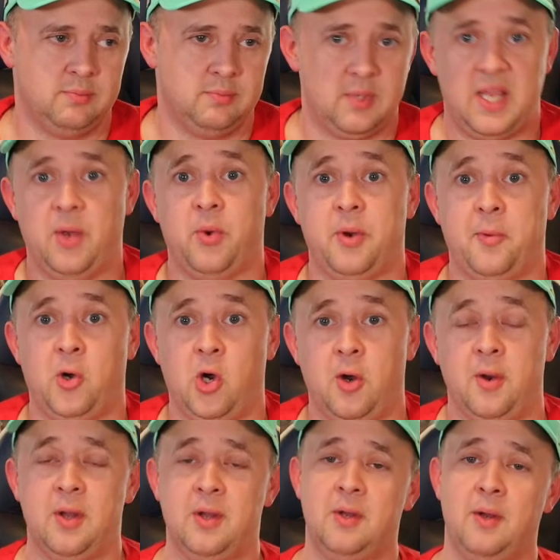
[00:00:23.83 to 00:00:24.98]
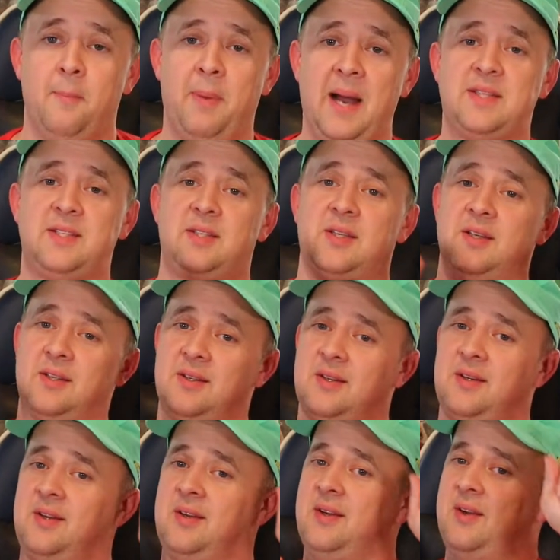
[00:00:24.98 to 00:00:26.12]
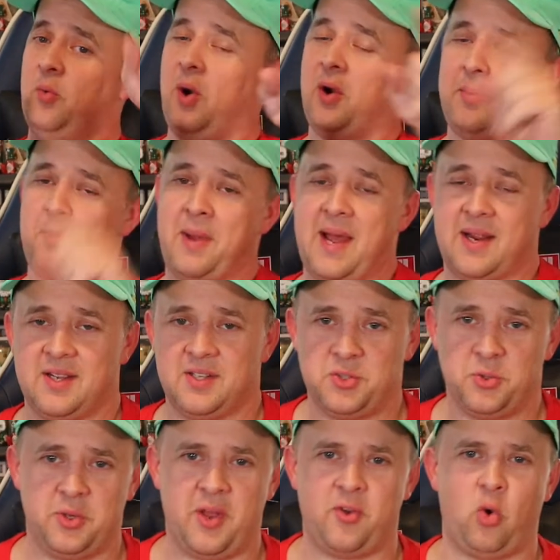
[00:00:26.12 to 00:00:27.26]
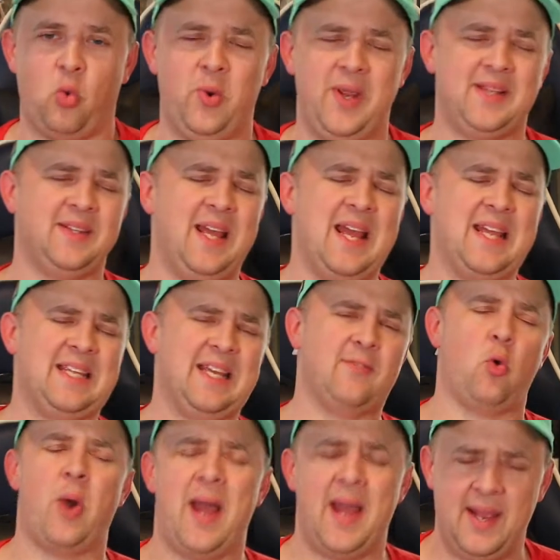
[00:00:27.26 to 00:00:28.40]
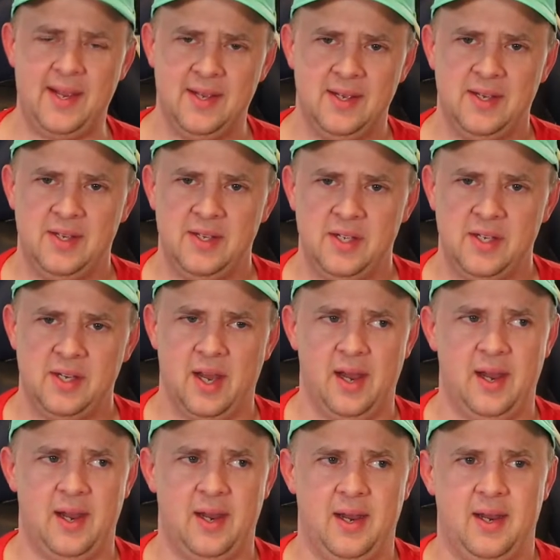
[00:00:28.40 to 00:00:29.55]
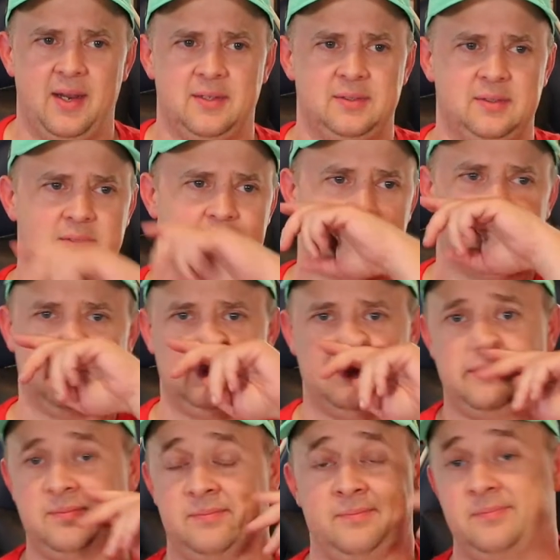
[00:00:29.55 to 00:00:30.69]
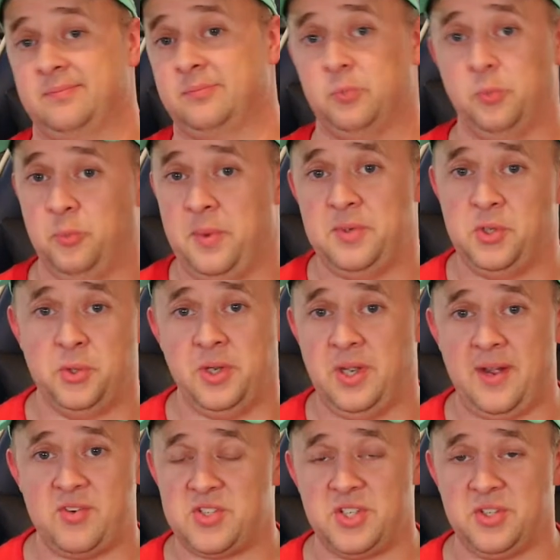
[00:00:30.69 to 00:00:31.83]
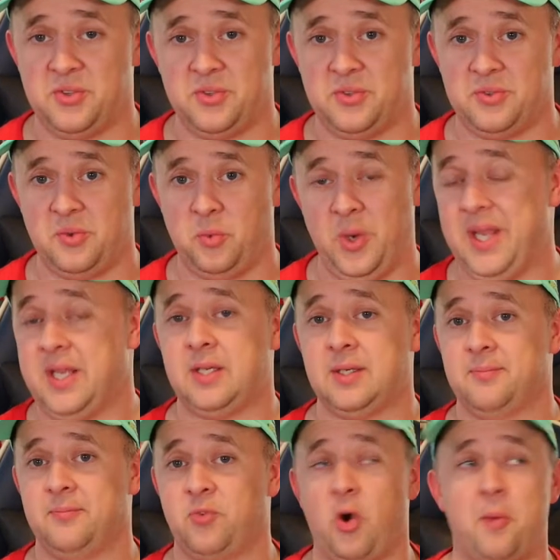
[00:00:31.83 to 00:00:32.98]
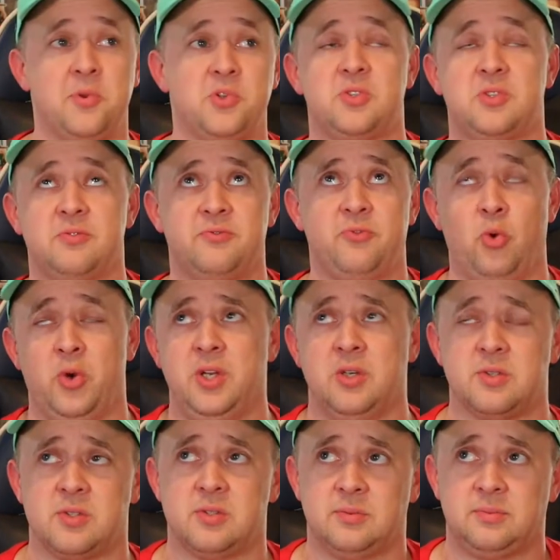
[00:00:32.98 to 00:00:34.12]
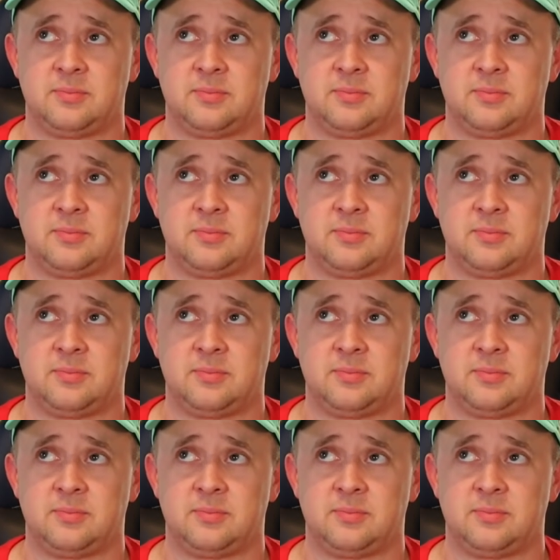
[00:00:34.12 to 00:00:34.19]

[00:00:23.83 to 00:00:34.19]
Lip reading: Can't win them all. But welcome back to another weekly giveaway. We've been doing it every single week for almost 4 years.